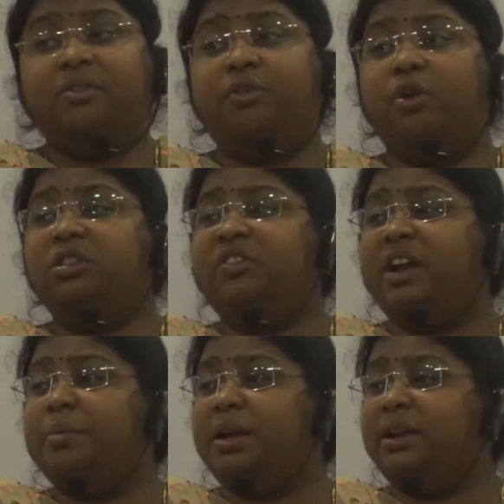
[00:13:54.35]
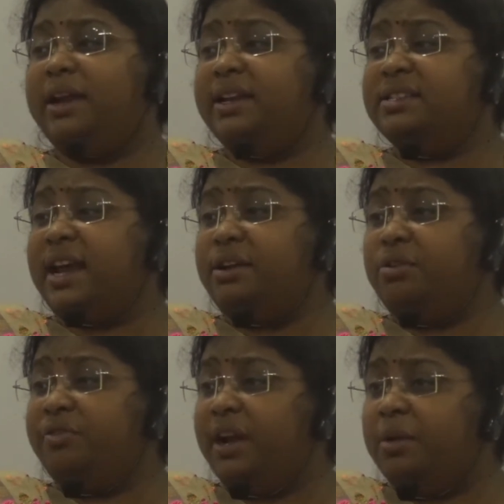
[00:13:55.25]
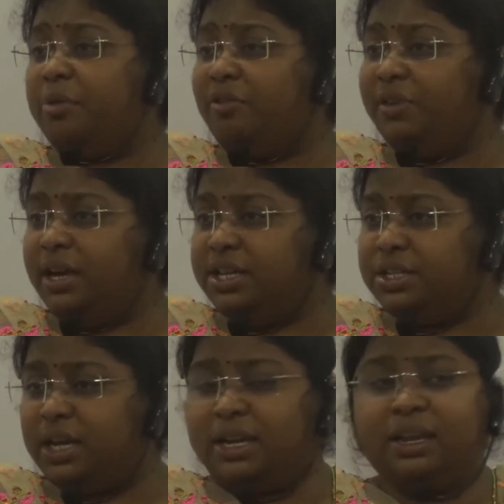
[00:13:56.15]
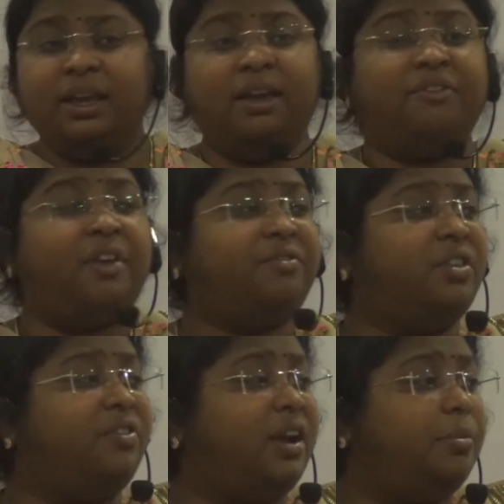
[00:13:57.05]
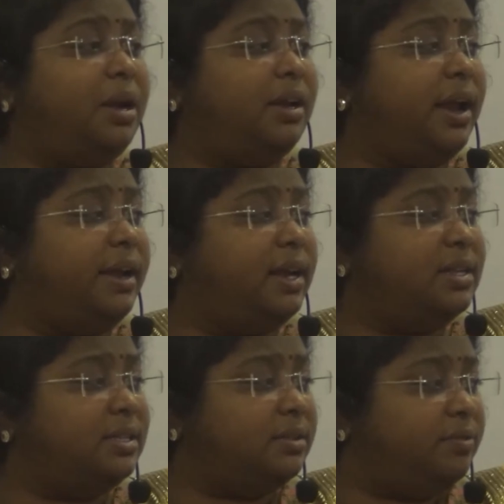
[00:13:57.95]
fourth fundamental right is right to freedom of religion, fifth fundamental right is